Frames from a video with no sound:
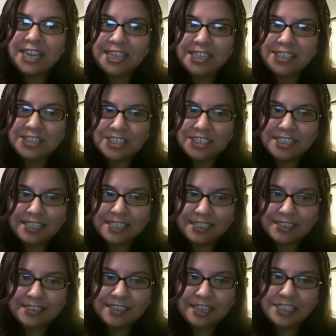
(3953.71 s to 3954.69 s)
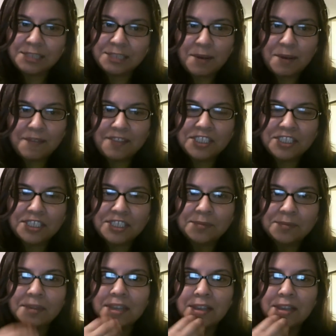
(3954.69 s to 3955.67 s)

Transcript: and then she like kicks him off the ship.